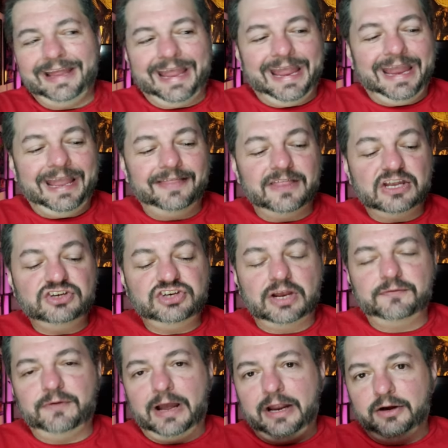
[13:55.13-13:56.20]
And then
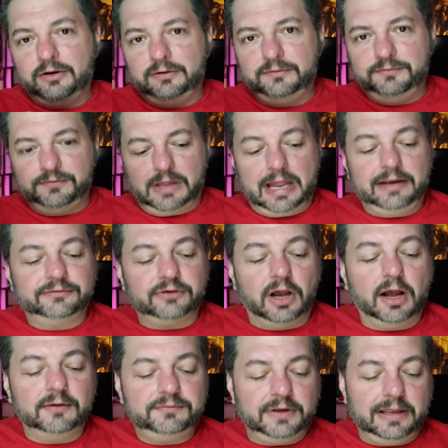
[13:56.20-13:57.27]
Jetfire flies
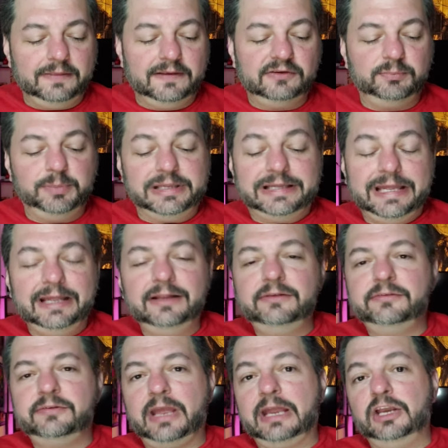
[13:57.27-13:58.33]
off, and this
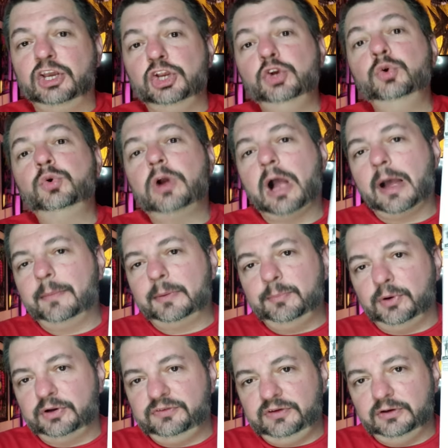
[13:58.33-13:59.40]
begins a new comic
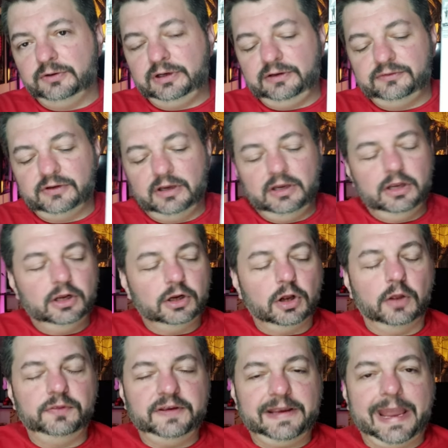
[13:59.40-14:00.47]
book series
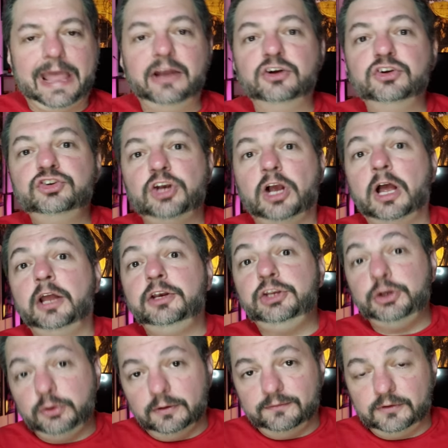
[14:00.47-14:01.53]
called the Energon
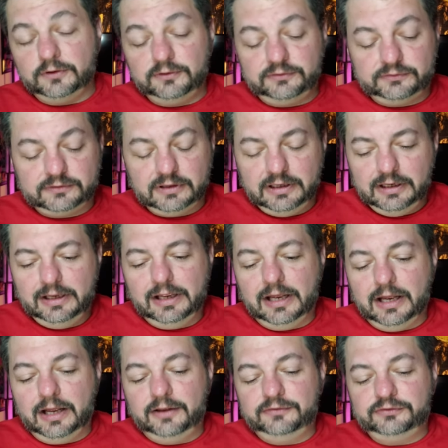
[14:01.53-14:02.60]
Universe.
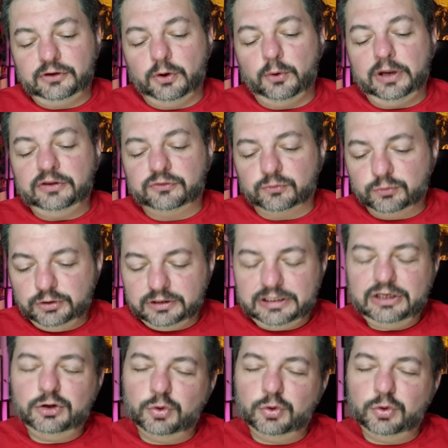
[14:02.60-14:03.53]
Uh, so it's really